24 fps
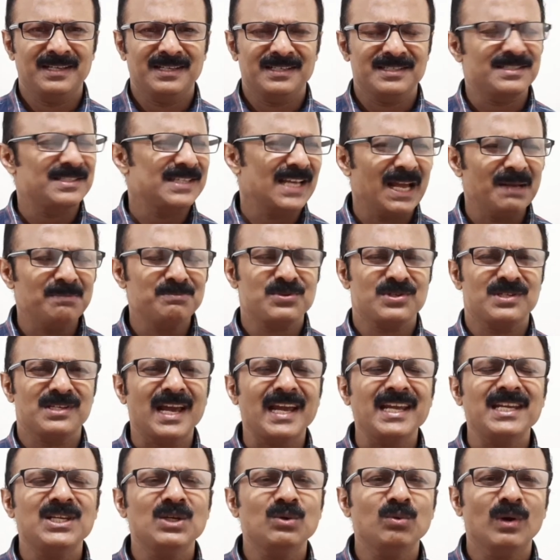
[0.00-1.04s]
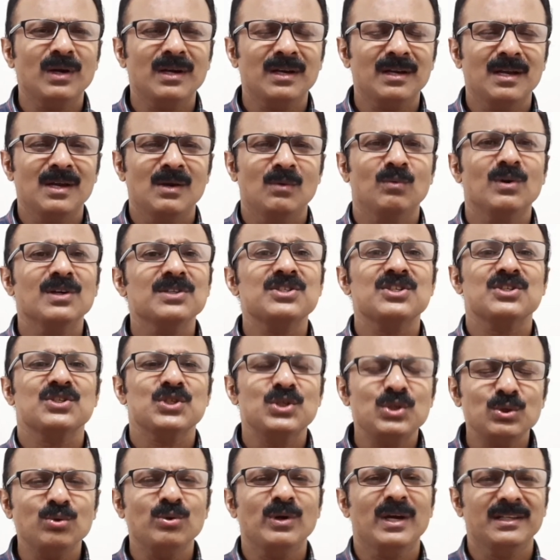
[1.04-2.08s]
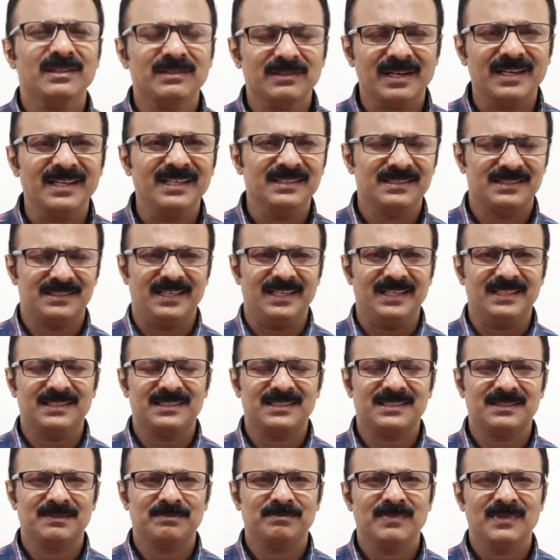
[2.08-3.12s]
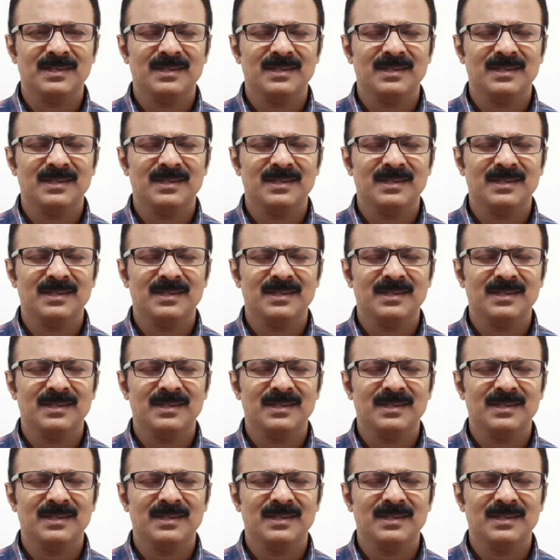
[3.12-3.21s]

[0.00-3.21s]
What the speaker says: Psalms 91 verses 2 and 3 says,